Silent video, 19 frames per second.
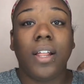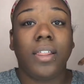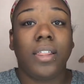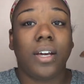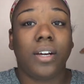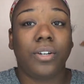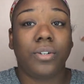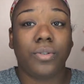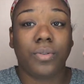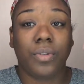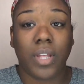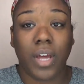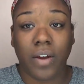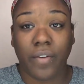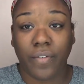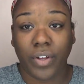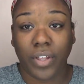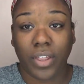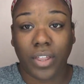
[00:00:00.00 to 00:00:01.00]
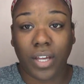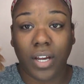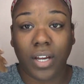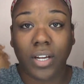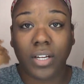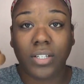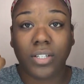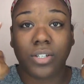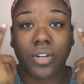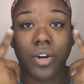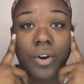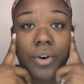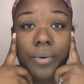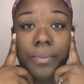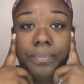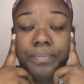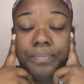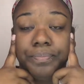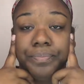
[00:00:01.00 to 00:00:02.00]
That goes with everything.
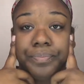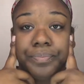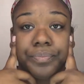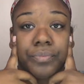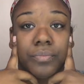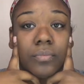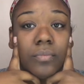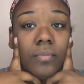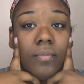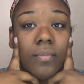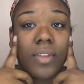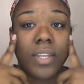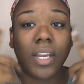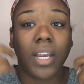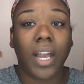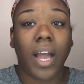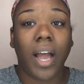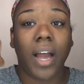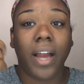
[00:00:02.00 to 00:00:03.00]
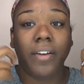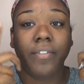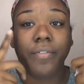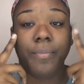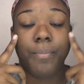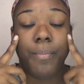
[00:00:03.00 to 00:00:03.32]
So I've